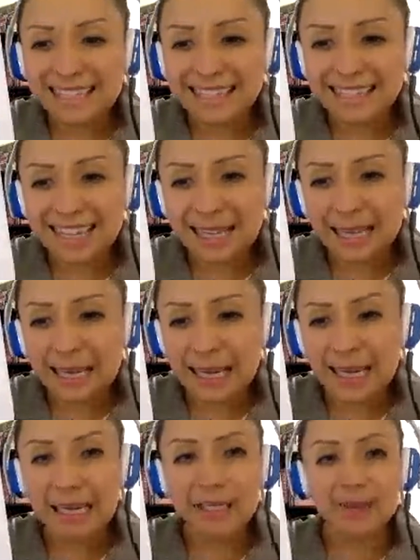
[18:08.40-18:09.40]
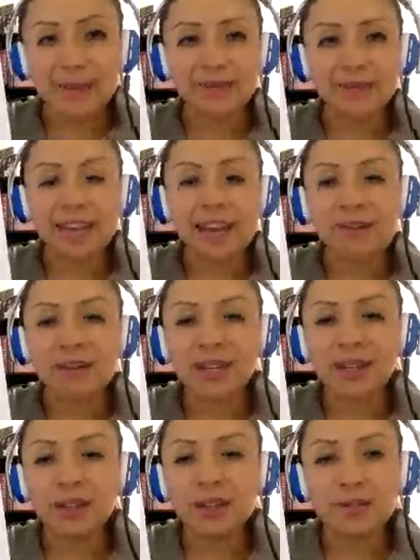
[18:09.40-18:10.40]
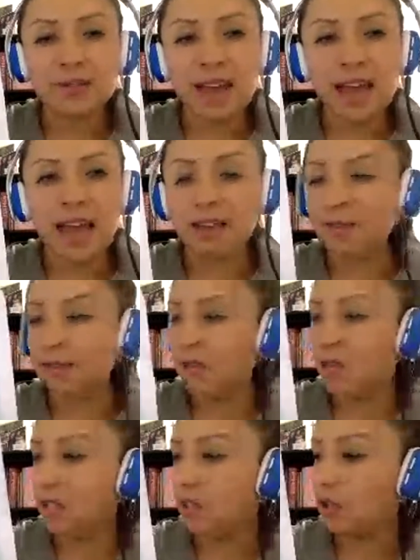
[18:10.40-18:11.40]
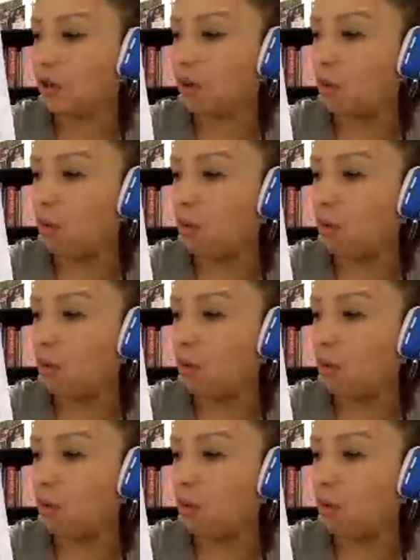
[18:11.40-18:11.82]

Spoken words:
Excellent, very good. 5.